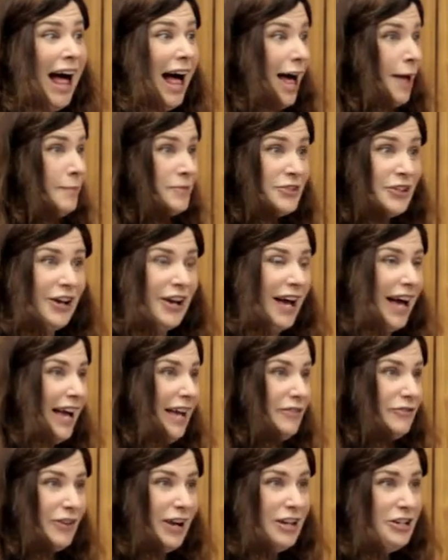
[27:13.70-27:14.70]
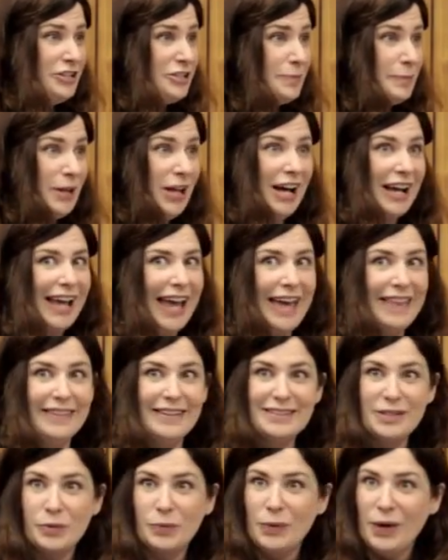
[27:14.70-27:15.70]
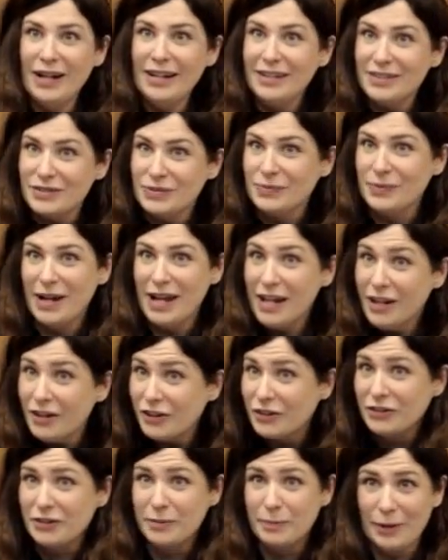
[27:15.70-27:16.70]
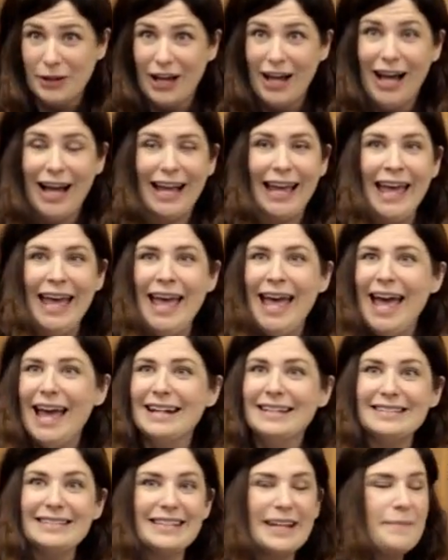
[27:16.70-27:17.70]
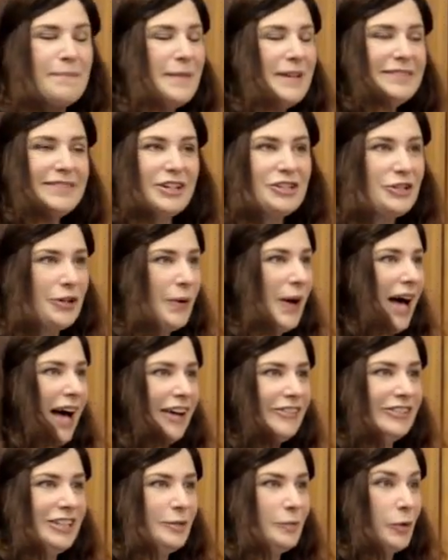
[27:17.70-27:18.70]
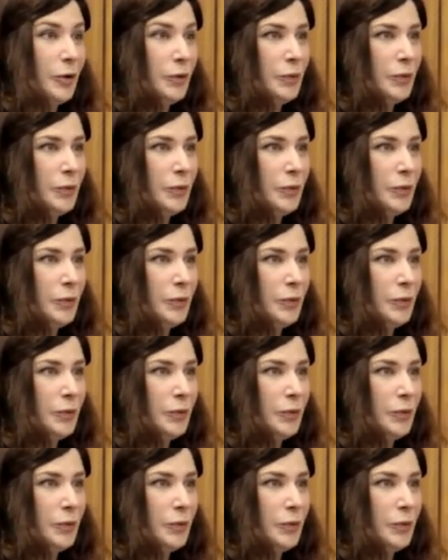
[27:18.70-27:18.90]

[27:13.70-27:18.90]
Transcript: I'm sorry, I have writer's block. And they say, what is writer's block? And he says, it means I don't have any more